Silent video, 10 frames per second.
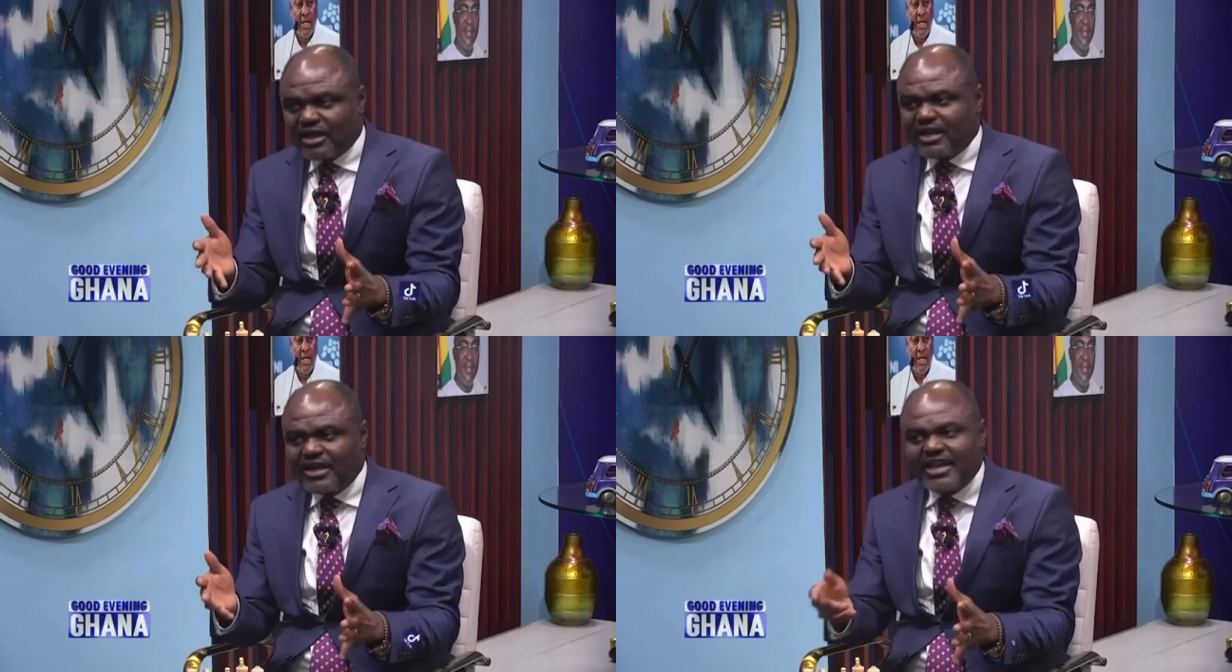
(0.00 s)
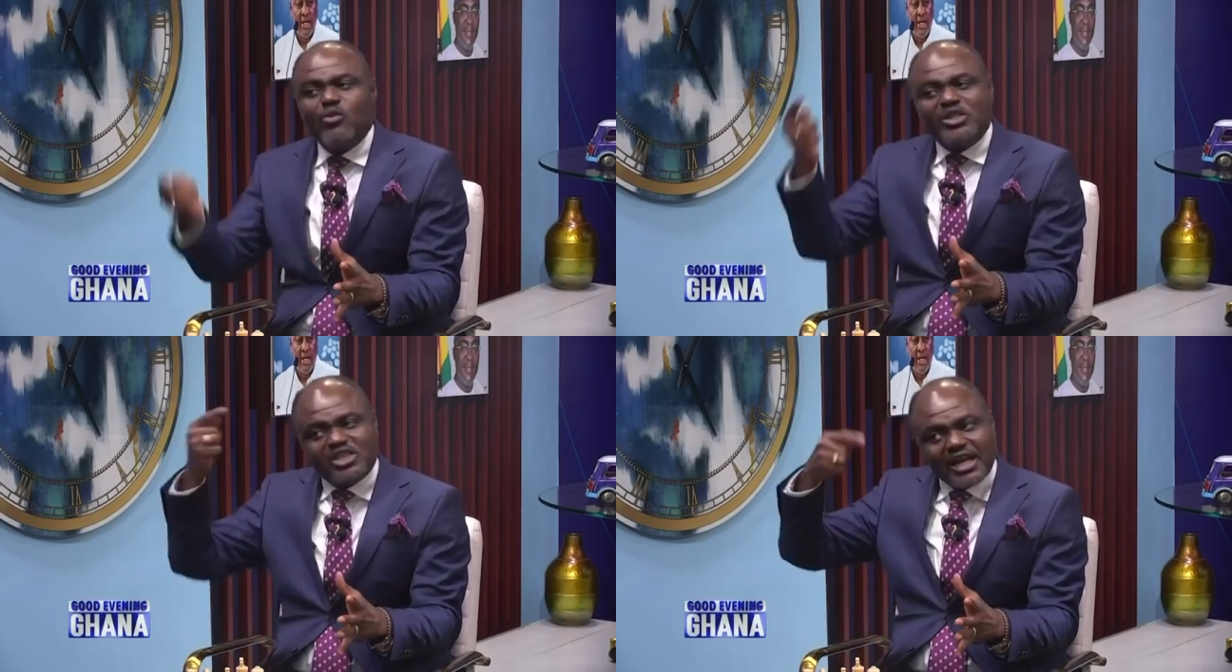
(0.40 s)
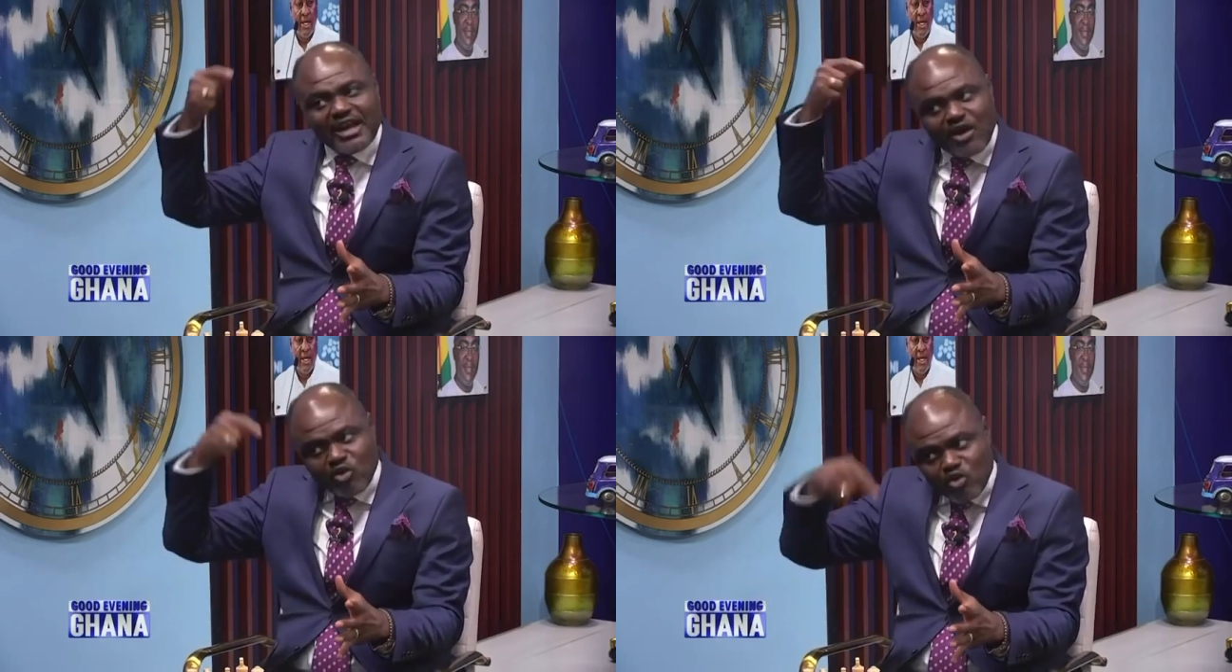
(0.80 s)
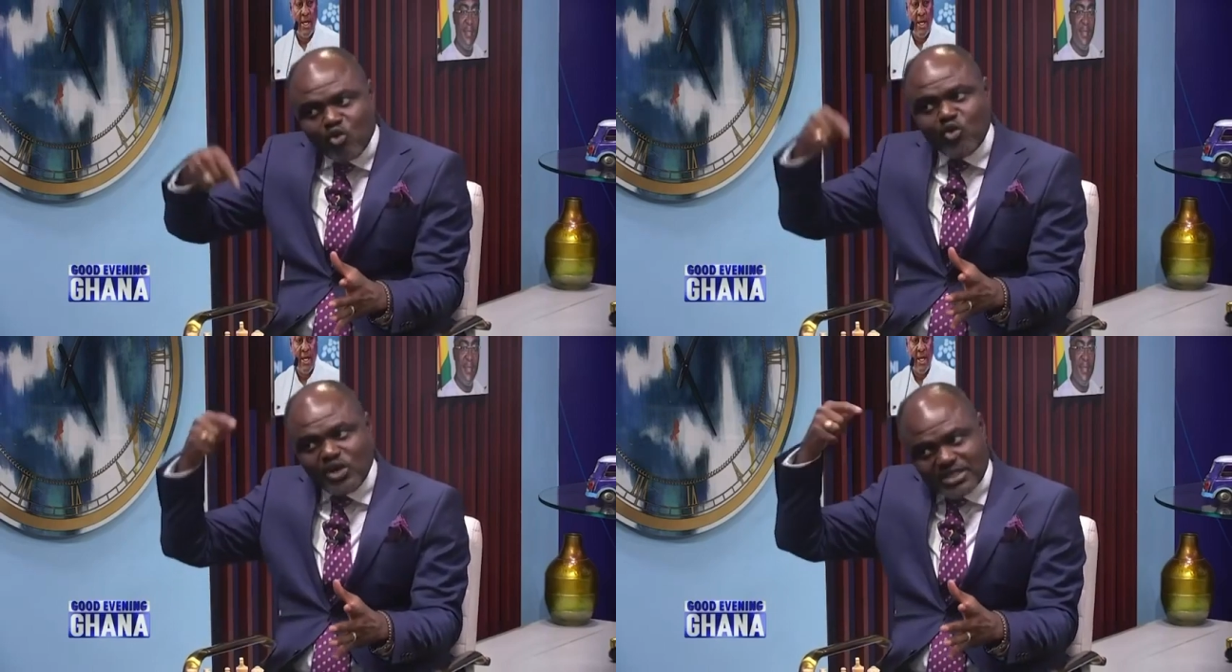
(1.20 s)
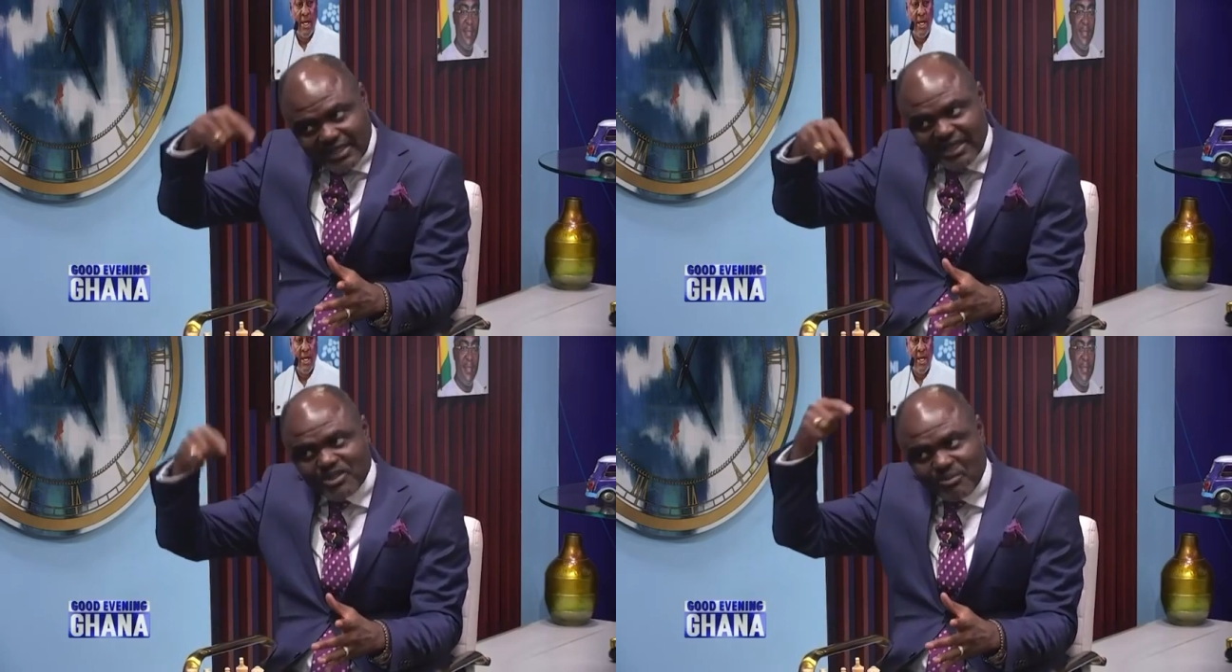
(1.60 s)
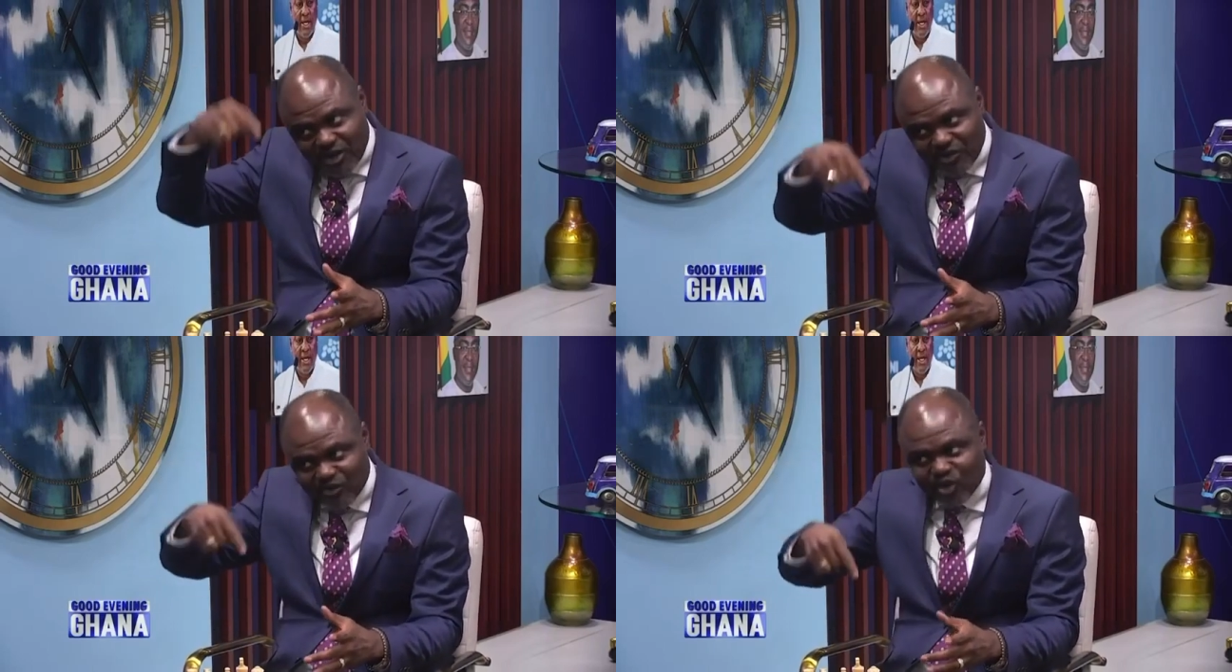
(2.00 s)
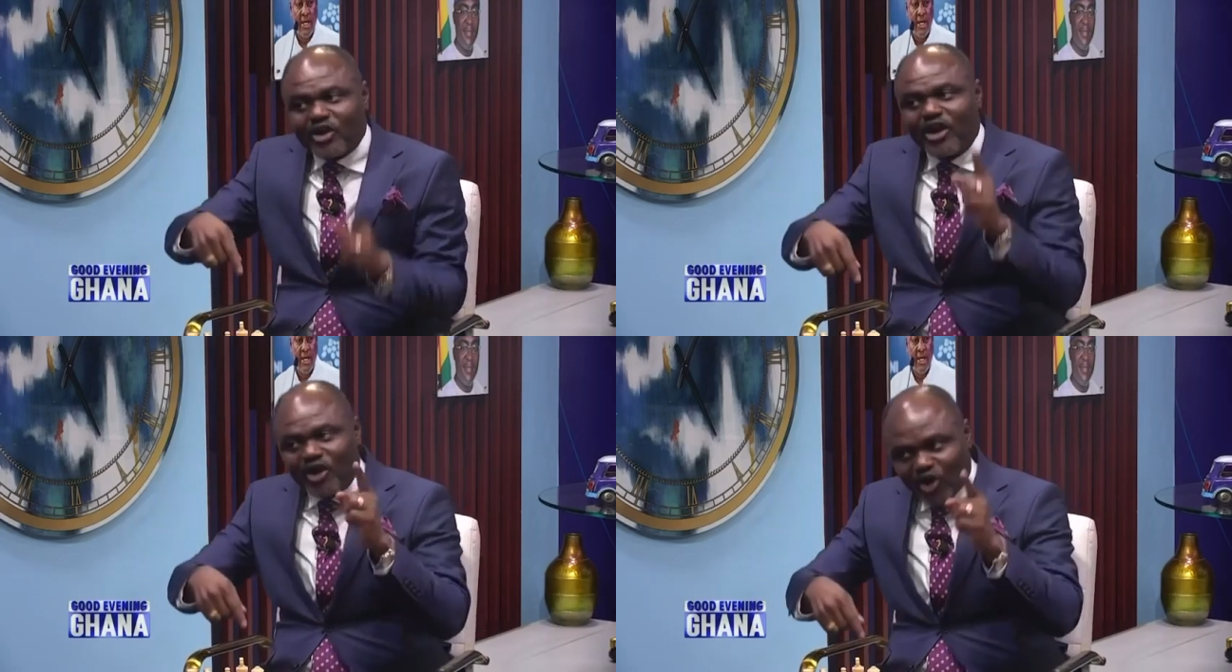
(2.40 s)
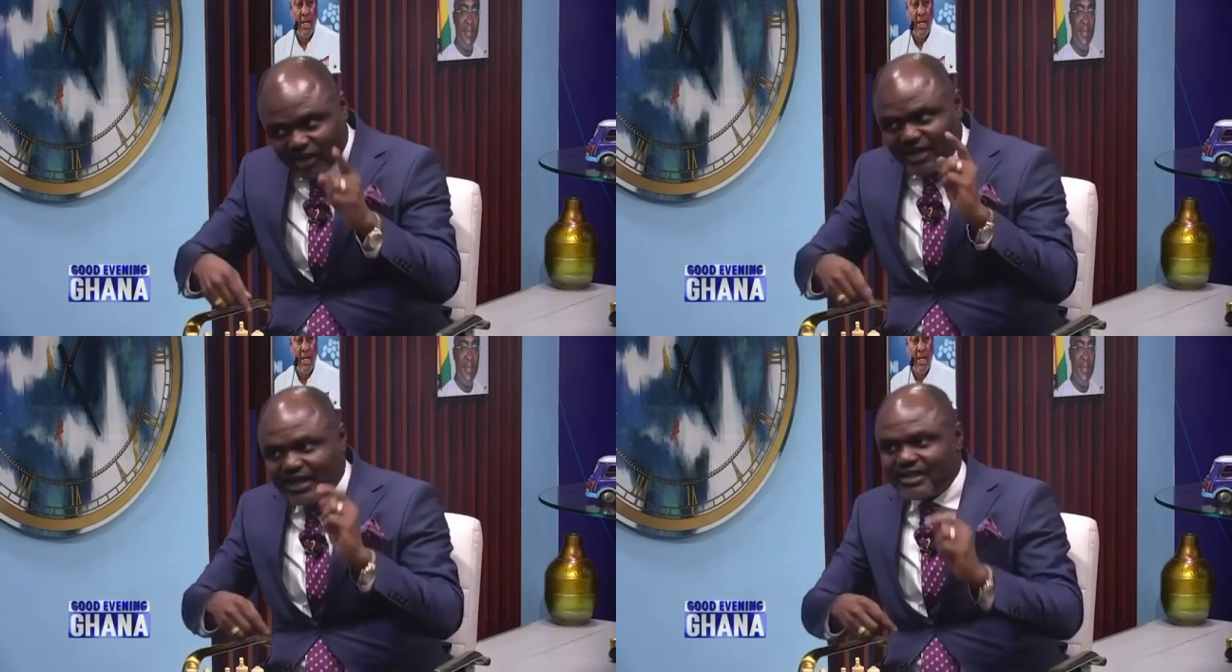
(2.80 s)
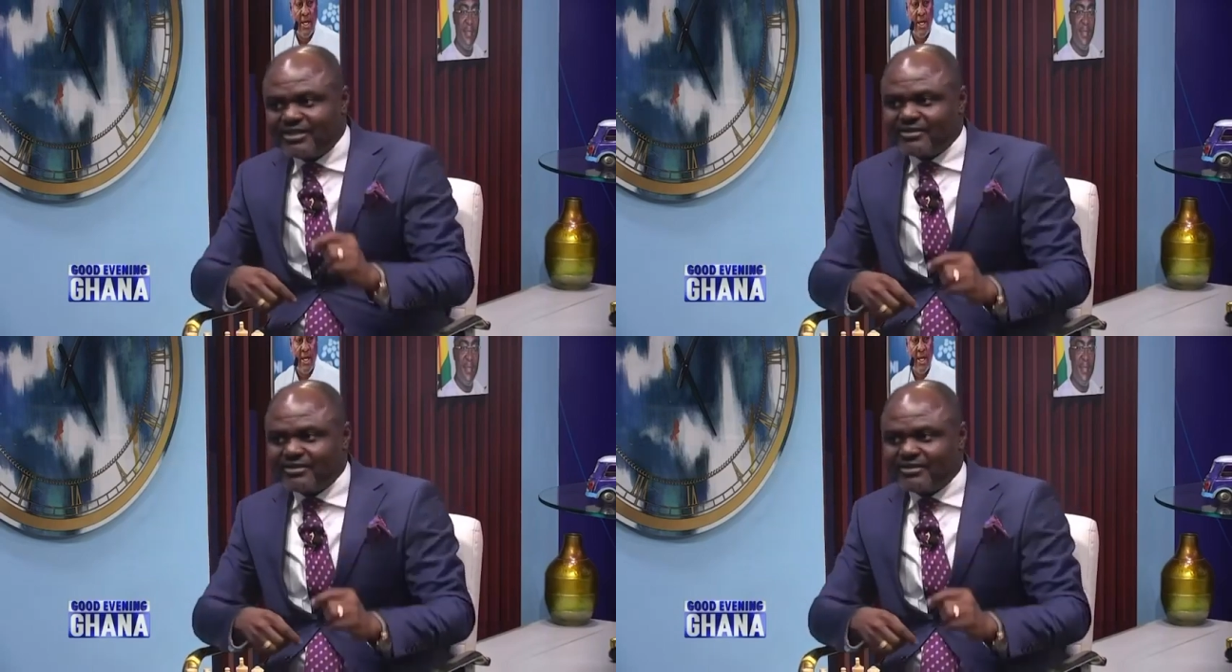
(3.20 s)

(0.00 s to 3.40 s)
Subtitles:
then we shall now know who is the great man of God on that day.